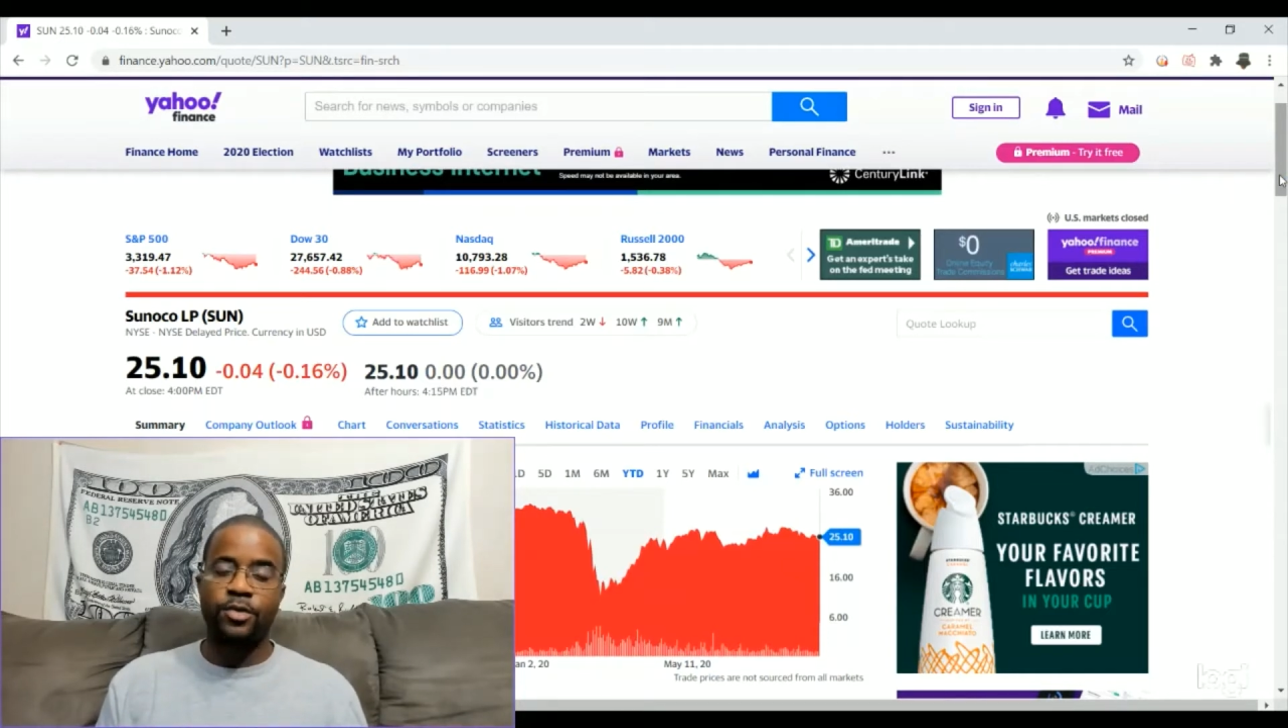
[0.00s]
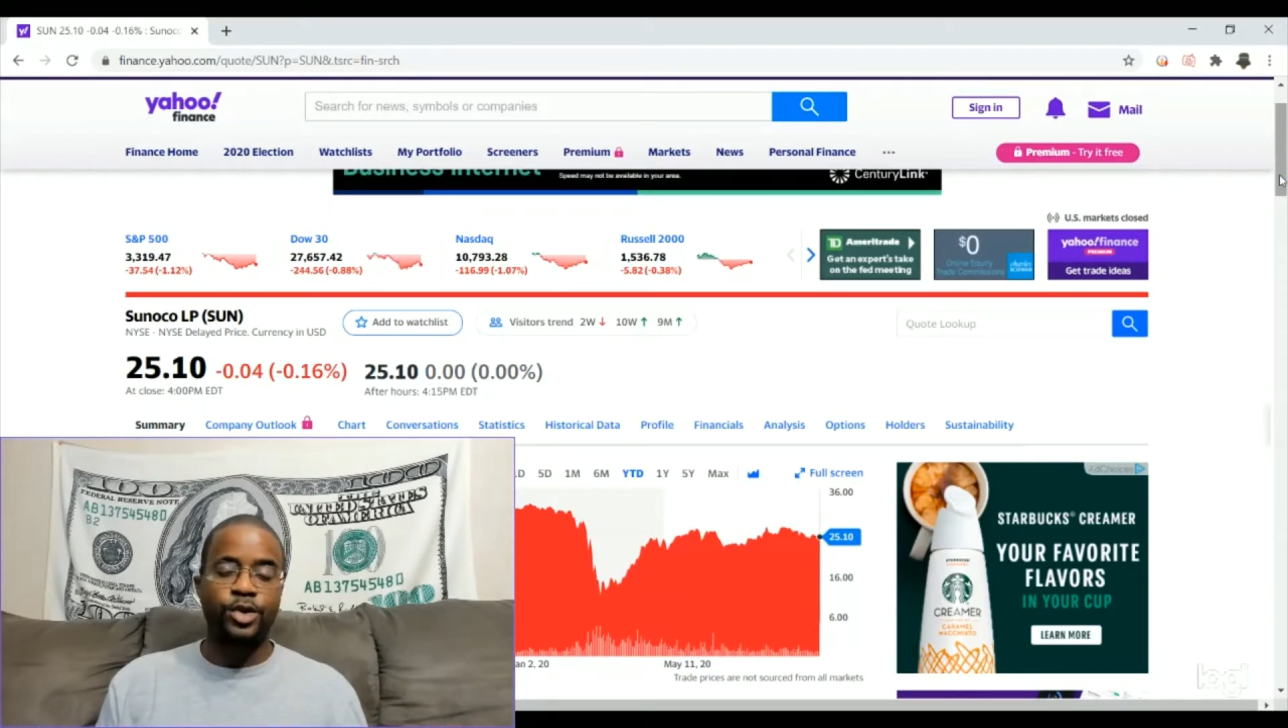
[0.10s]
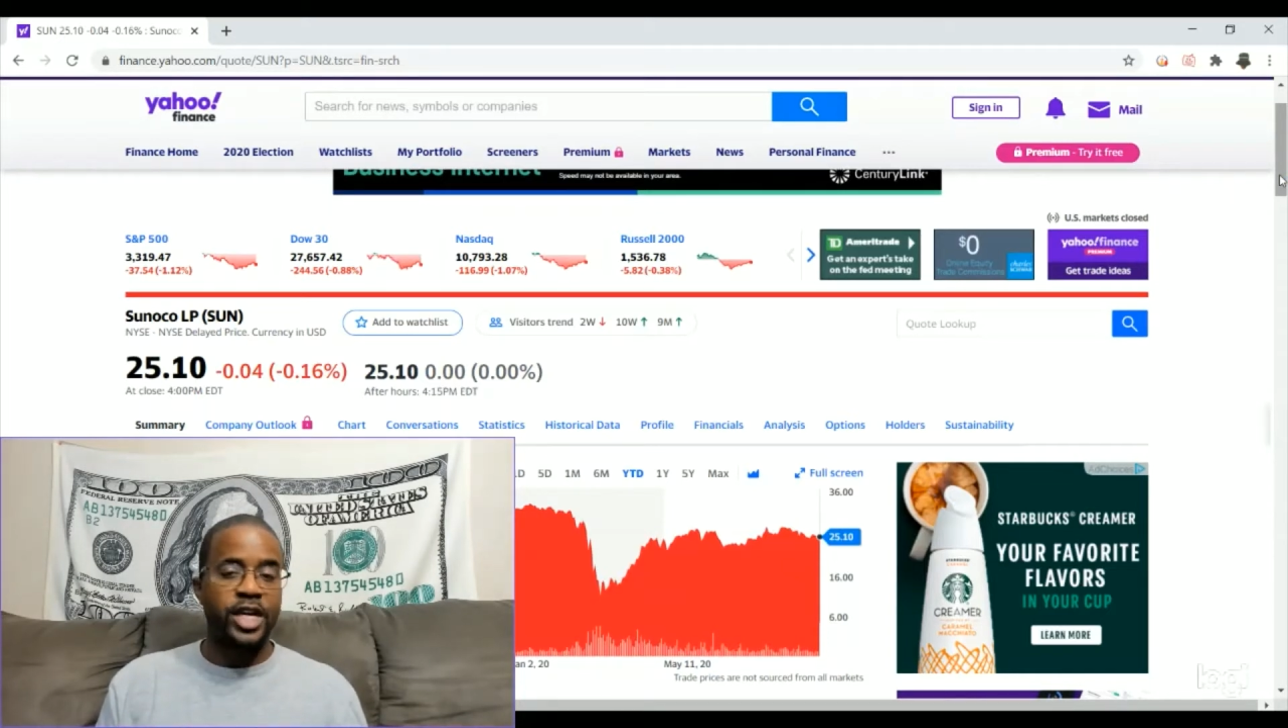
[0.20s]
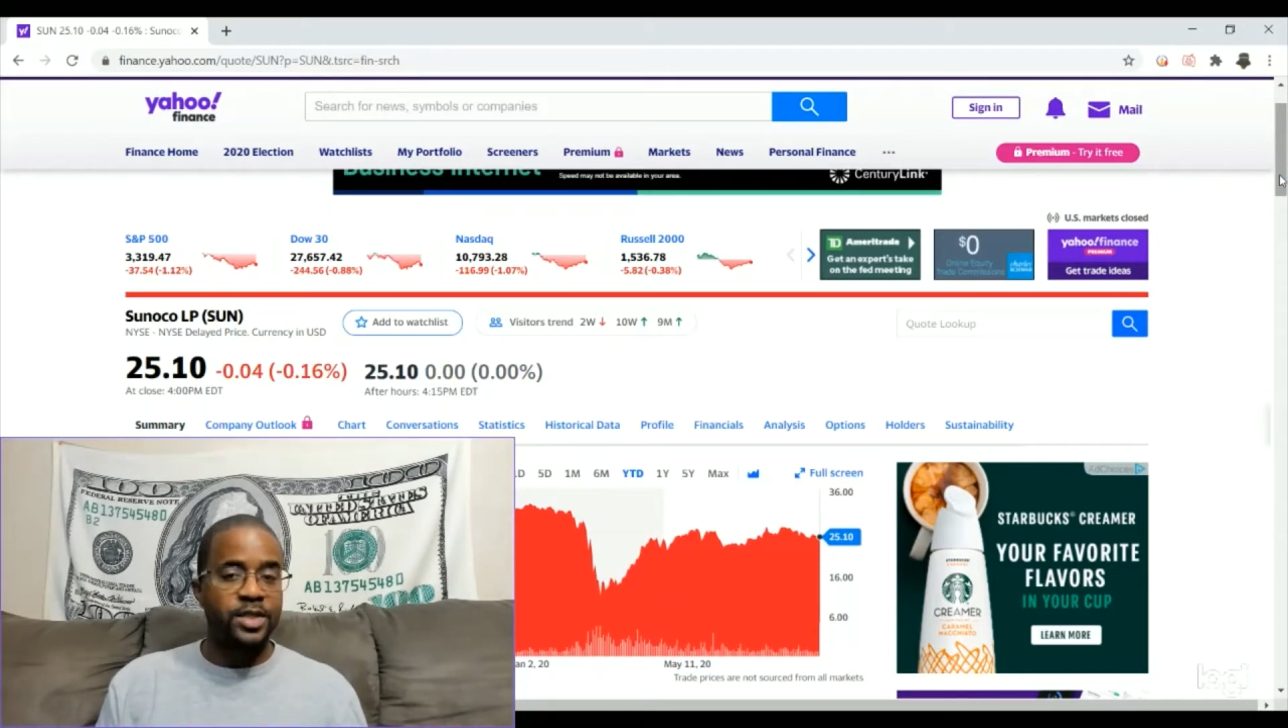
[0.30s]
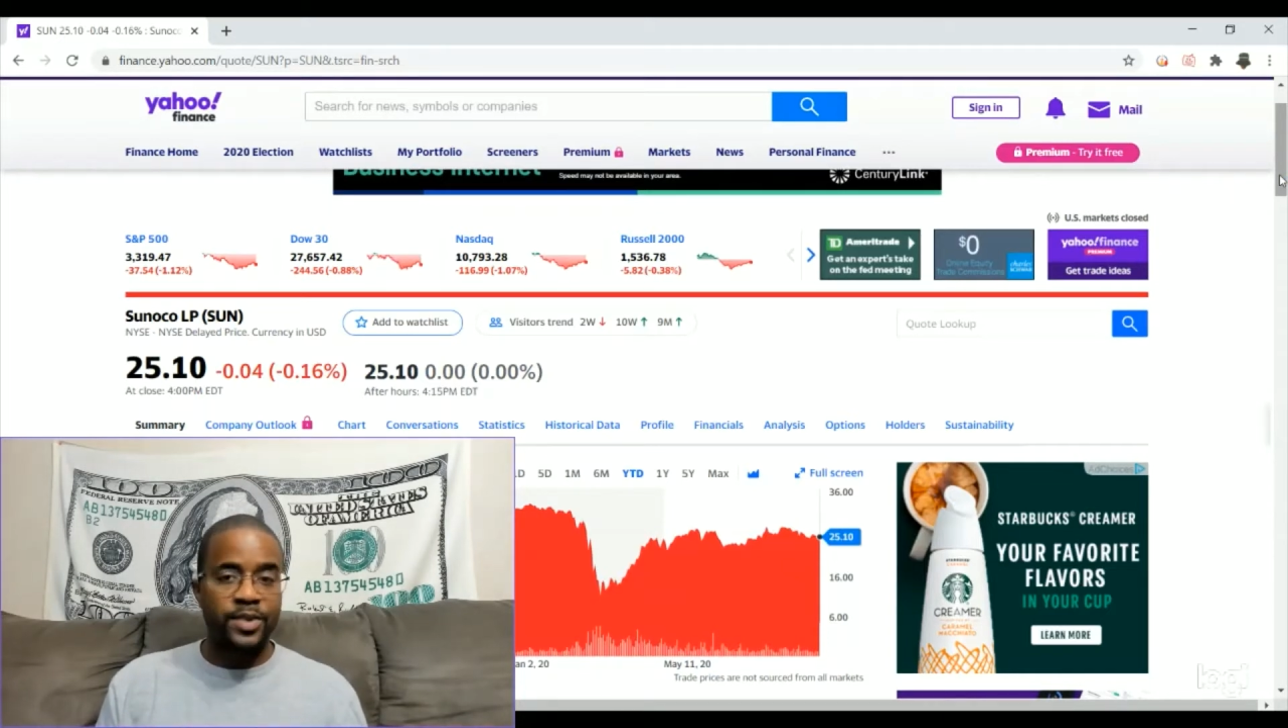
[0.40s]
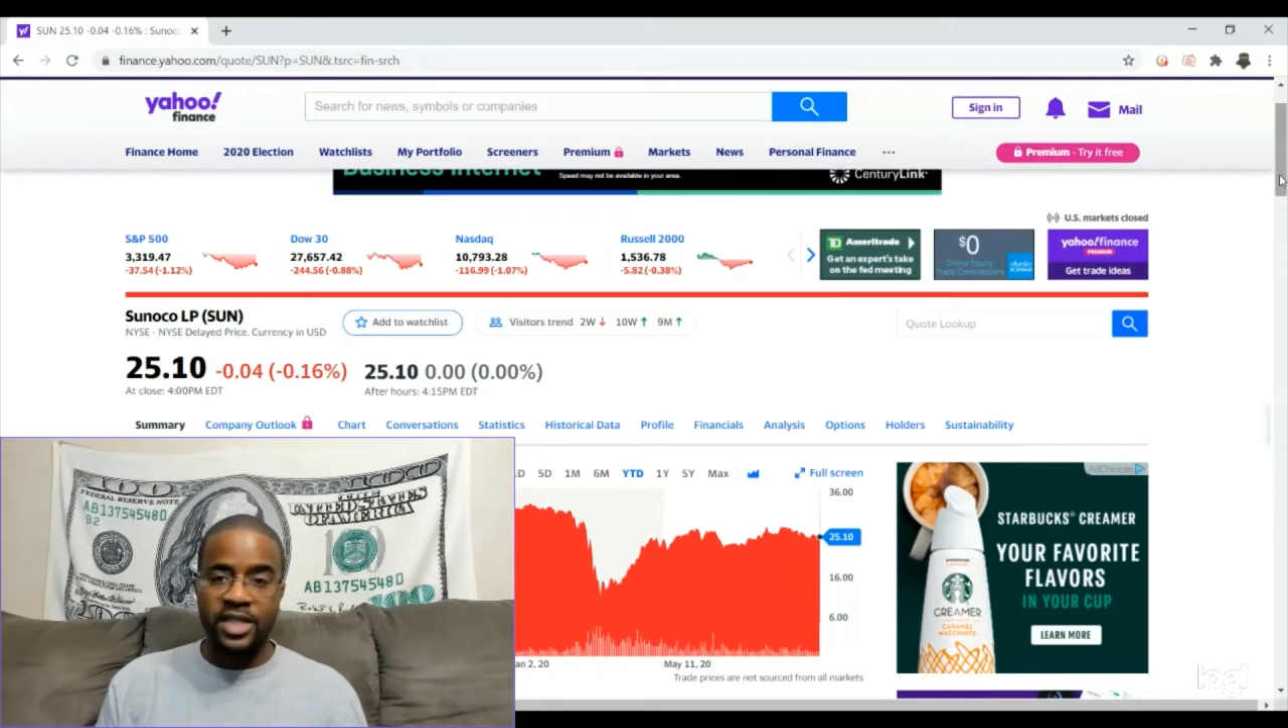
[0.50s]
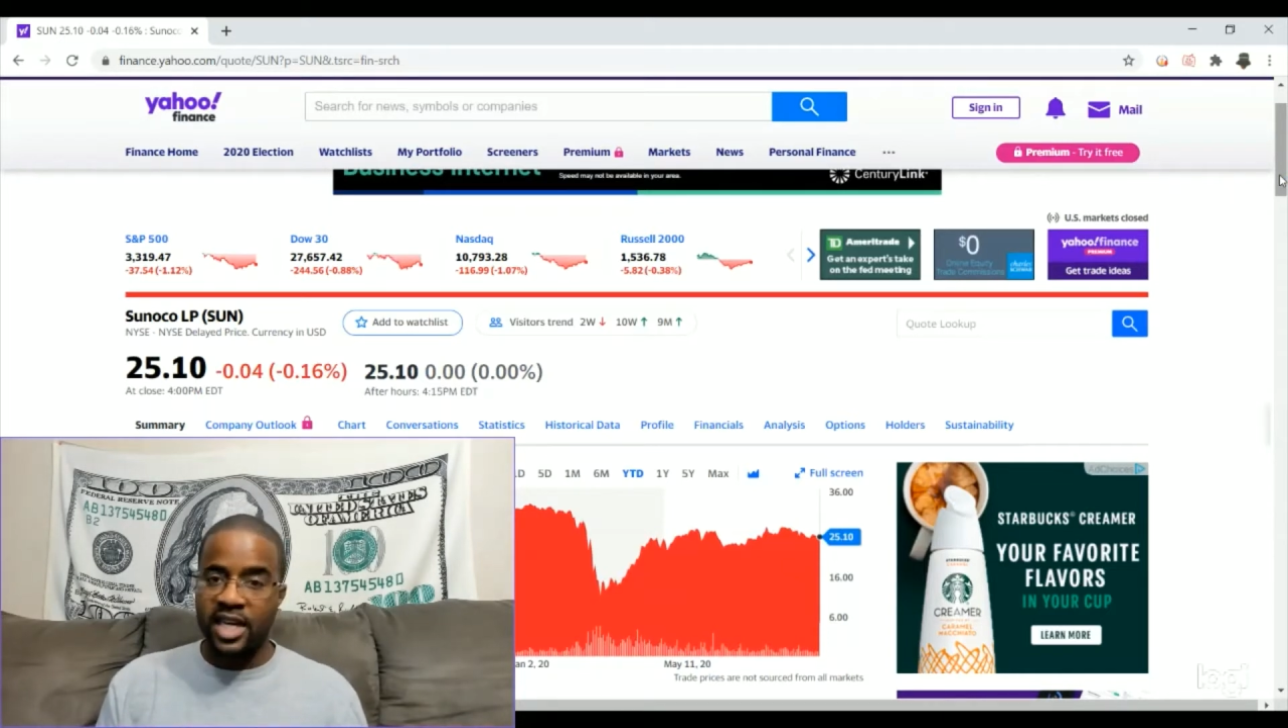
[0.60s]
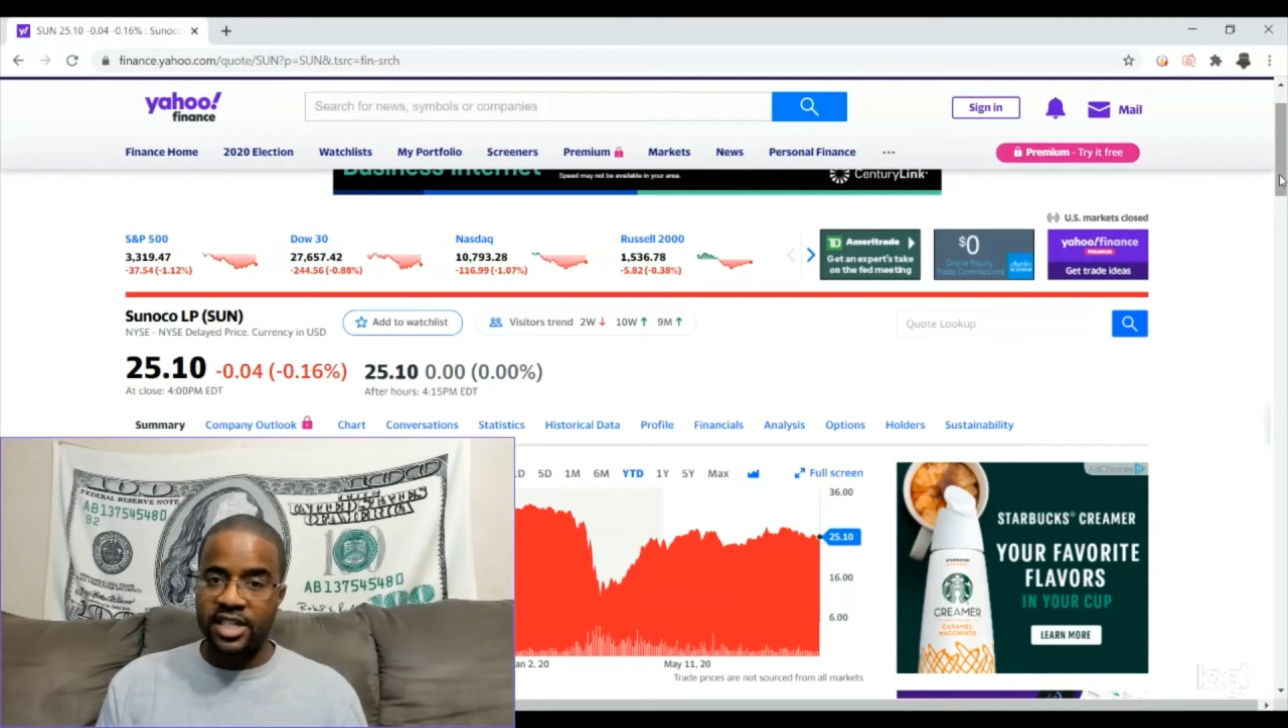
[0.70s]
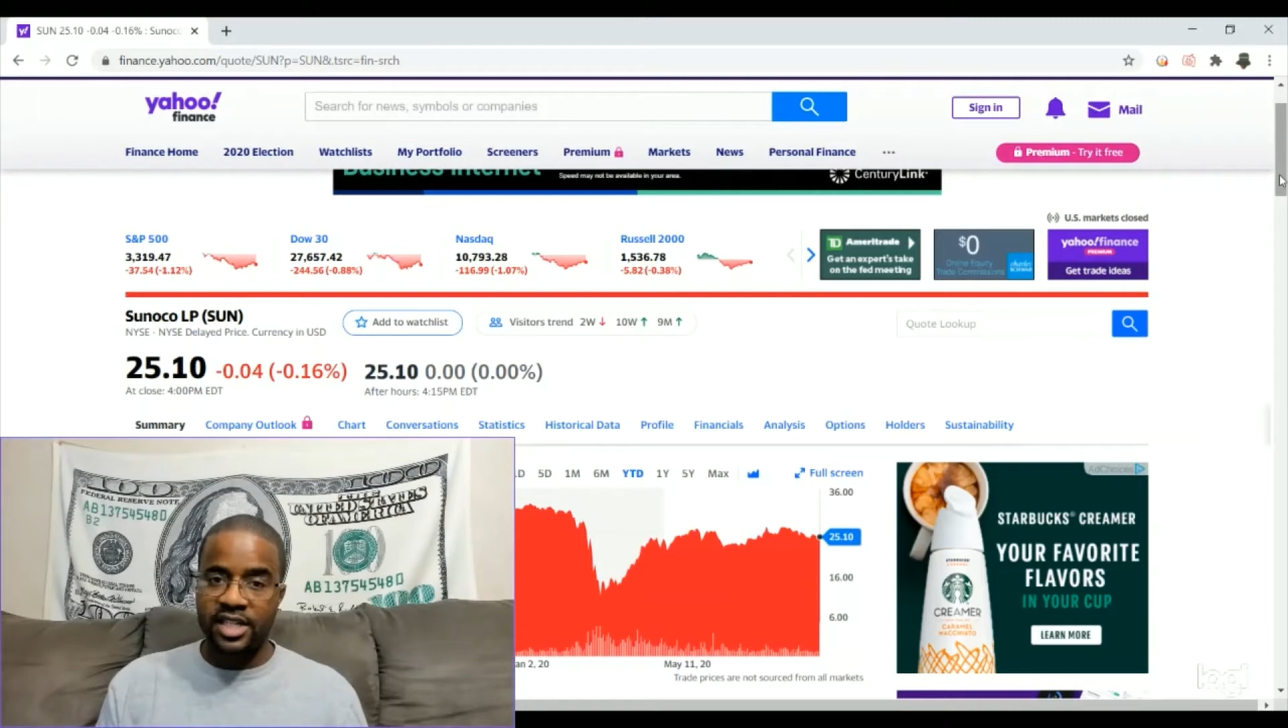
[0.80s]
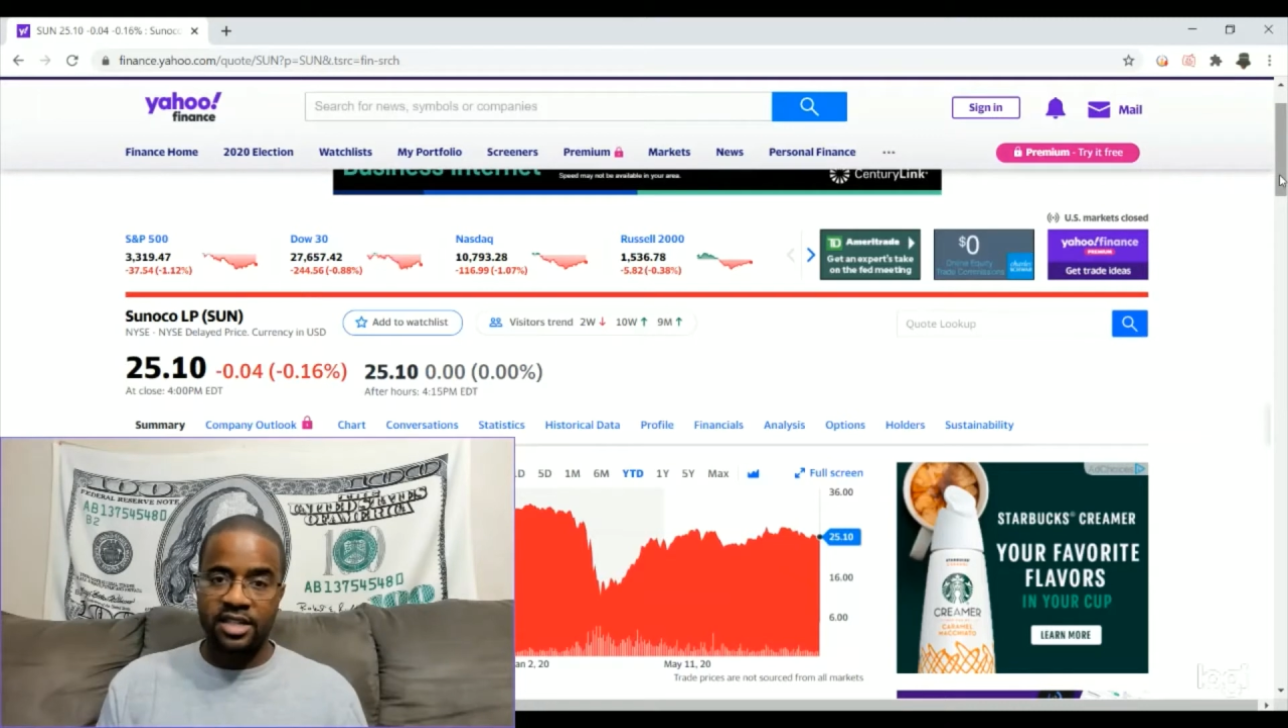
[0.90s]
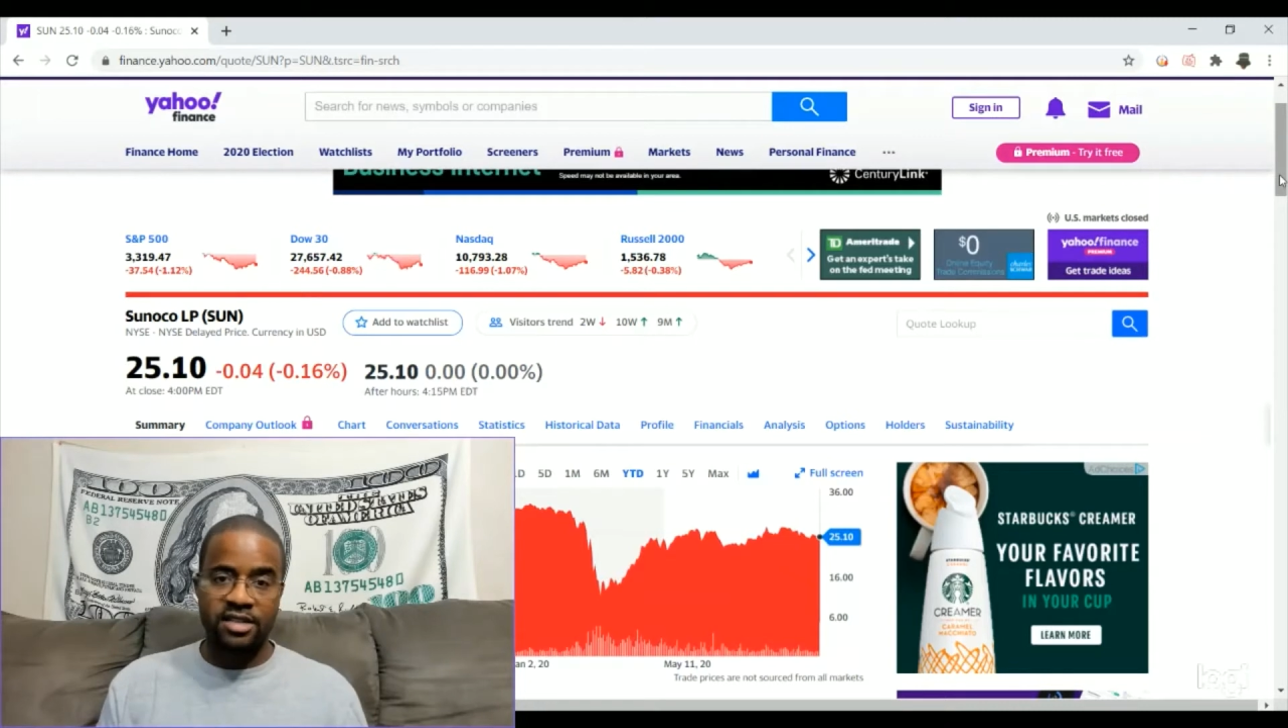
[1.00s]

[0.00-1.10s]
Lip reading: transportation,